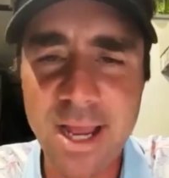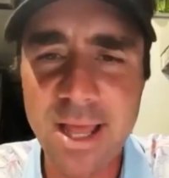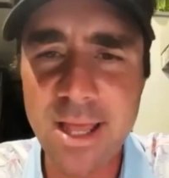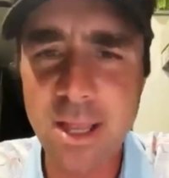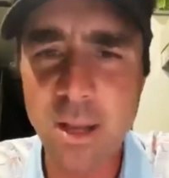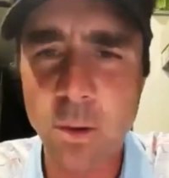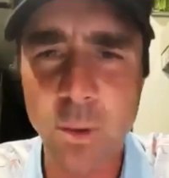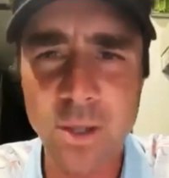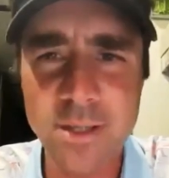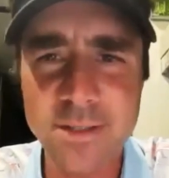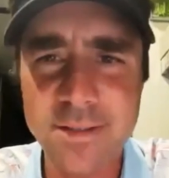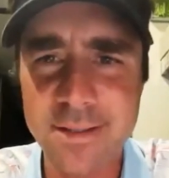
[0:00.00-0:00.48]

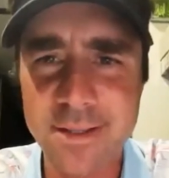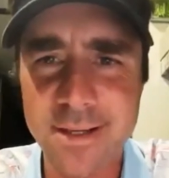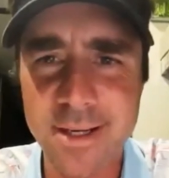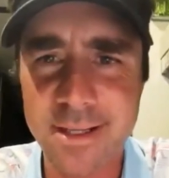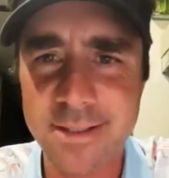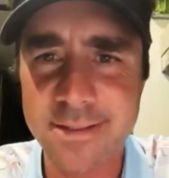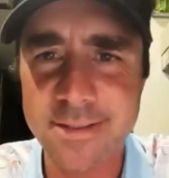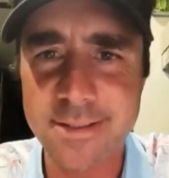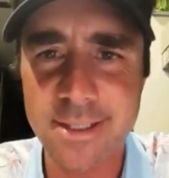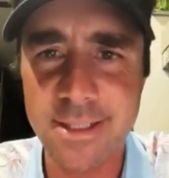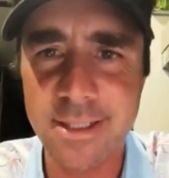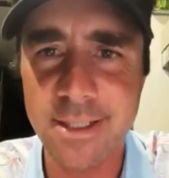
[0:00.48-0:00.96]
I went to the
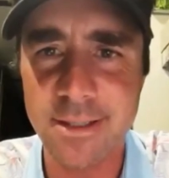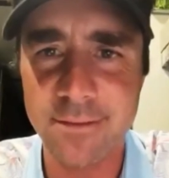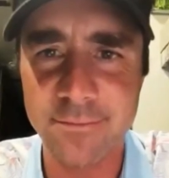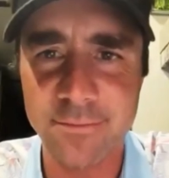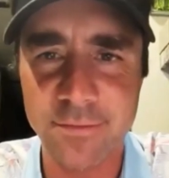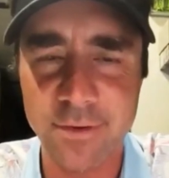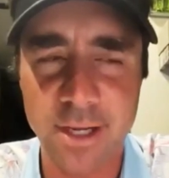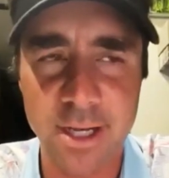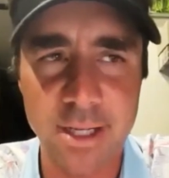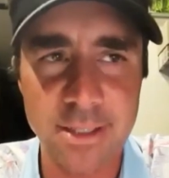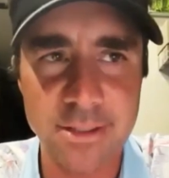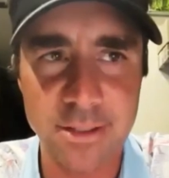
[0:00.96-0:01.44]
next tee
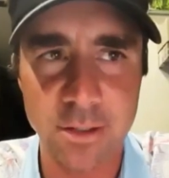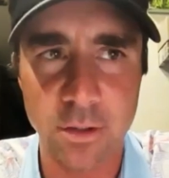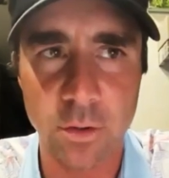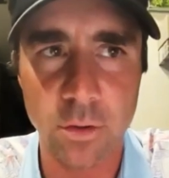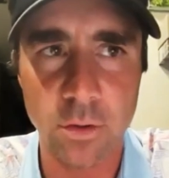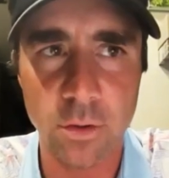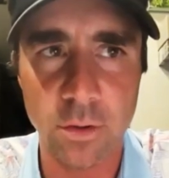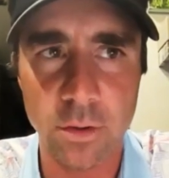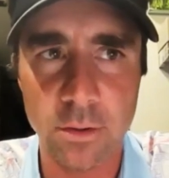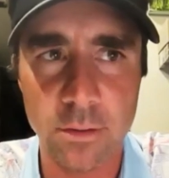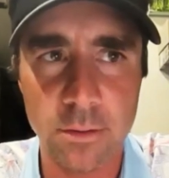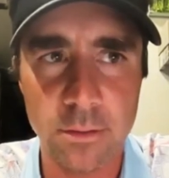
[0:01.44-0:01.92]
and forgot to
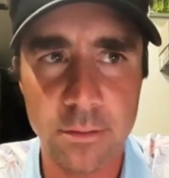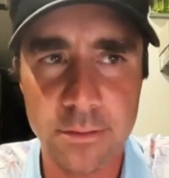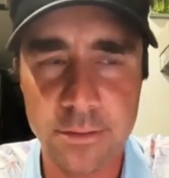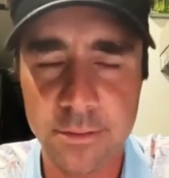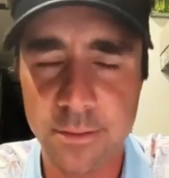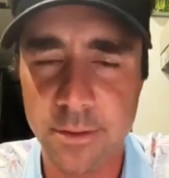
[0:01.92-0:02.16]
hold.